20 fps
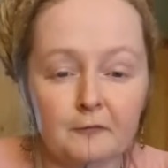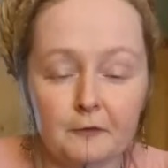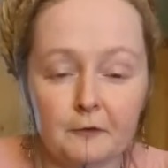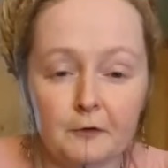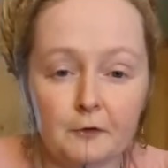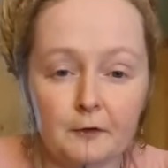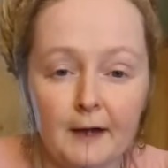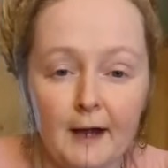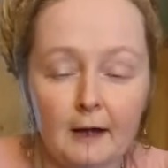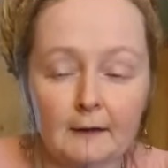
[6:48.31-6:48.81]
for
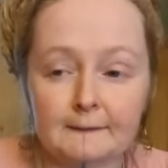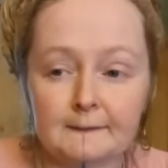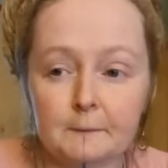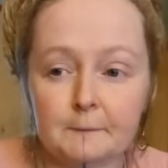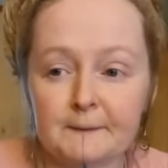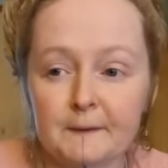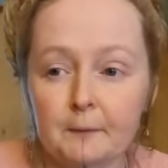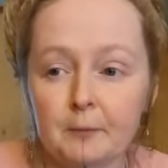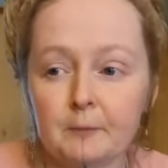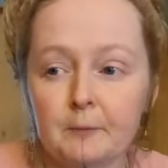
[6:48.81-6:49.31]
your
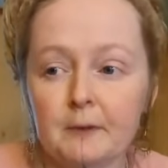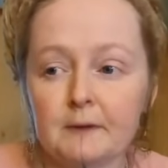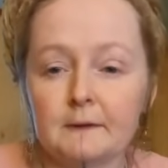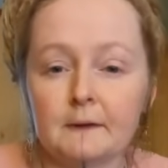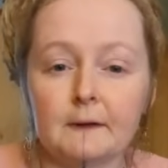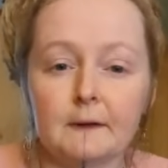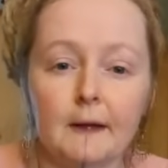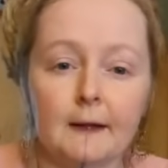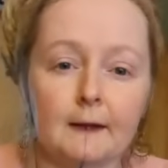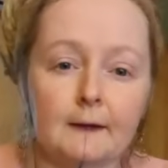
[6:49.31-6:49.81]
calcium supplement
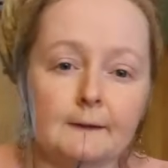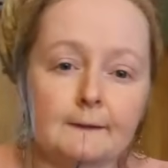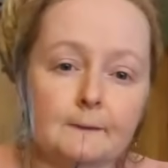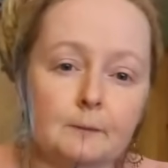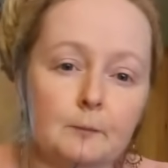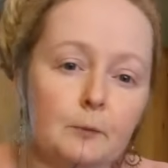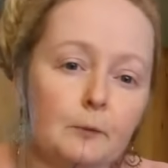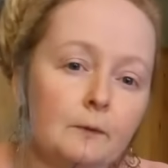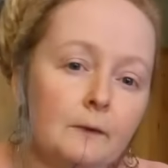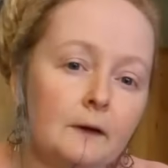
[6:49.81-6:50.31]
to like a
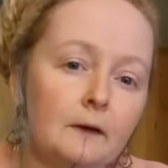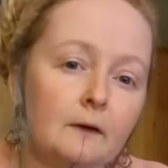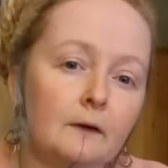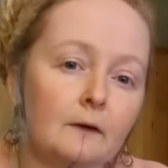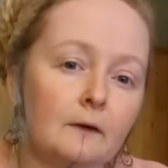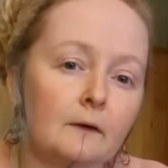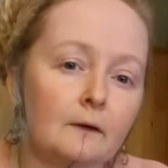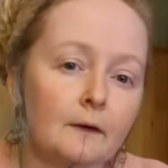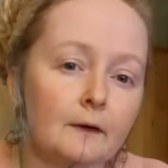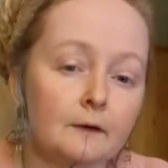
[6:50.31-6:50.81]

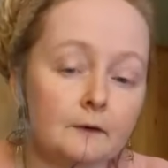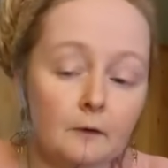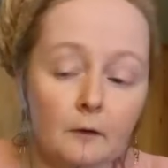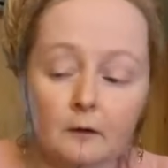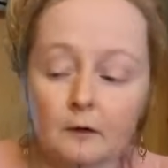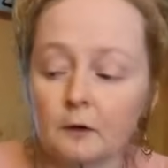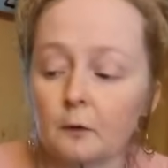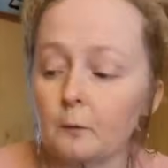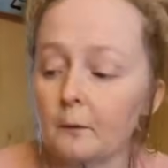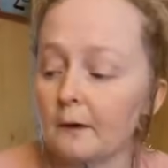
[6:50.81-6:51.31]
smoothie or like
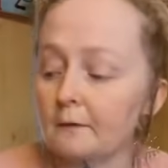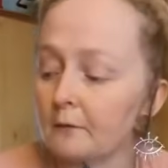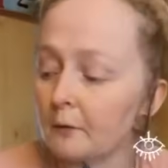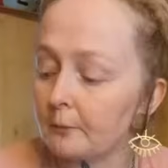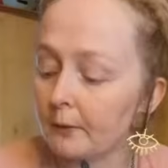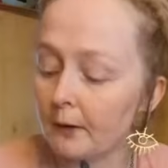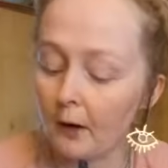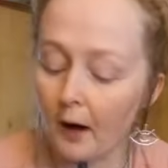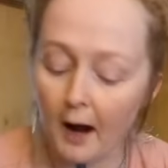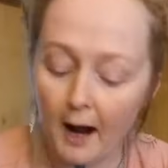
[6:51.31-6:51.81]
yogurt or
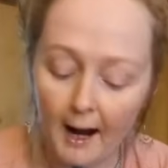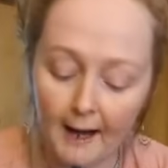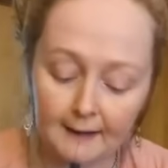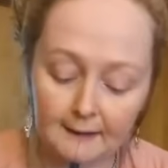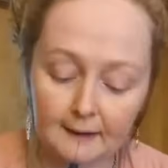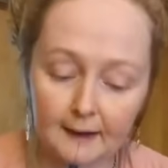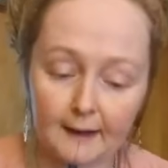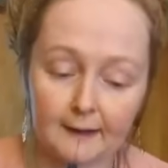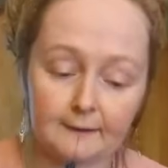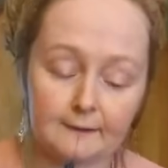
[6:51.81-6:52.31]
whatever, but
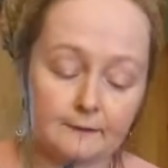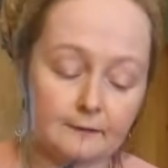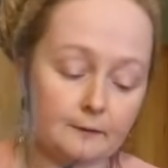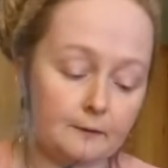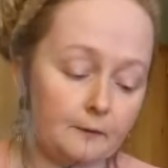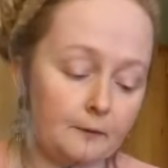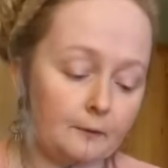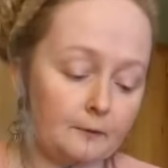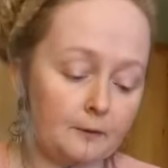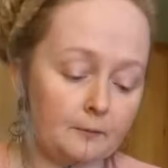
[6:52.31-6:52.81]
I like
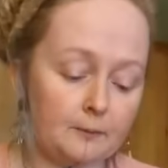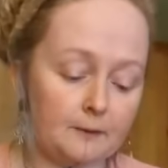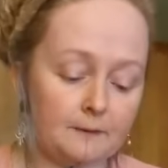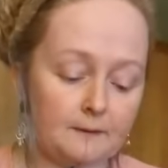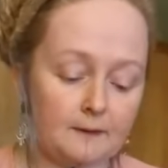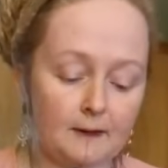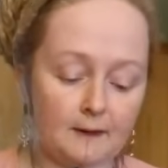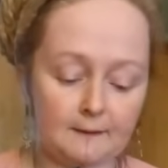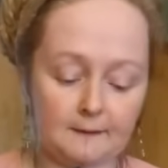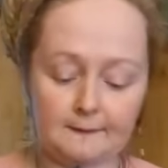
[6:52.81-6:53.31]
to, I'm
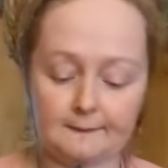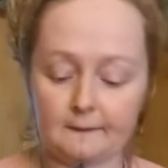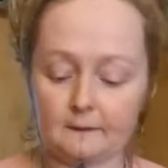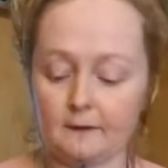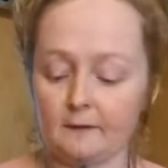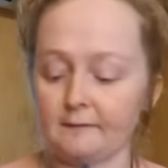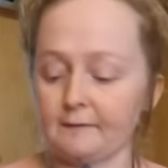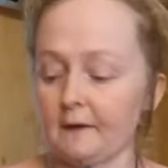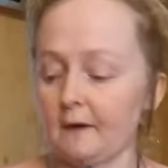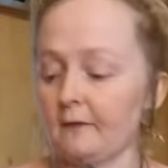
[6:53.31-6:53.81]
gonna take these
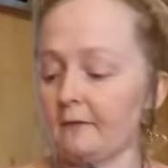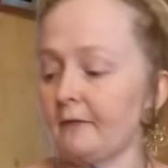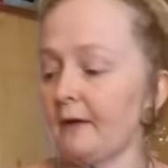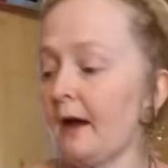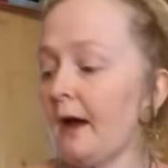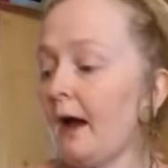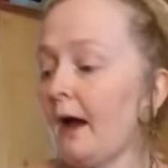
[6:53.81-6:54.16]
gloves off.